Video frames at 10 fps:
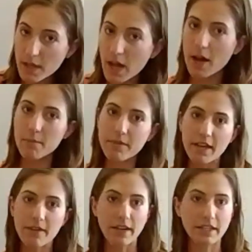
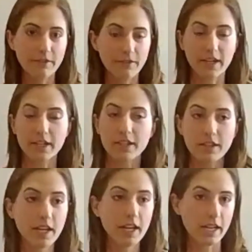They find it
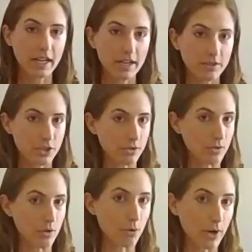fun, and it gives
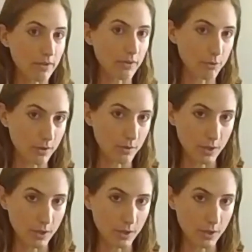you a break from doing what